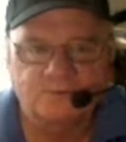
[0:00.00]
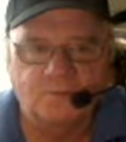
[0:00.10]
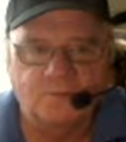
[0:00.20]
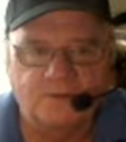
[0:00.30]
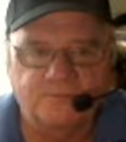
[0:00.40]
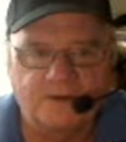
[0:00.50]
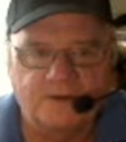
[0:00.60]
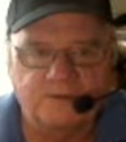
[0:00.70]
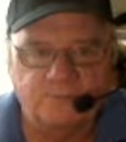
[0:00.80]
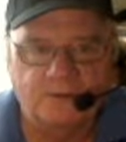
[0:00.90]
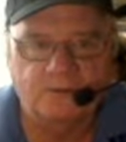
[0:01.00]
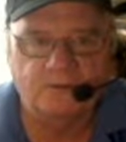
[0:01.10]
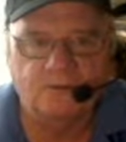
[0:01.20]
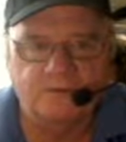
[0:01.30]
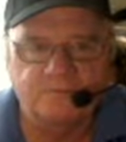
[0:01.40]
qualifying as
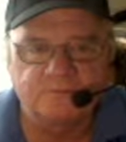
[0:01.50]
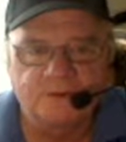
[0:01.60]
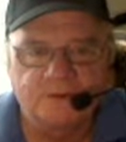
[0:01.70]
power runs.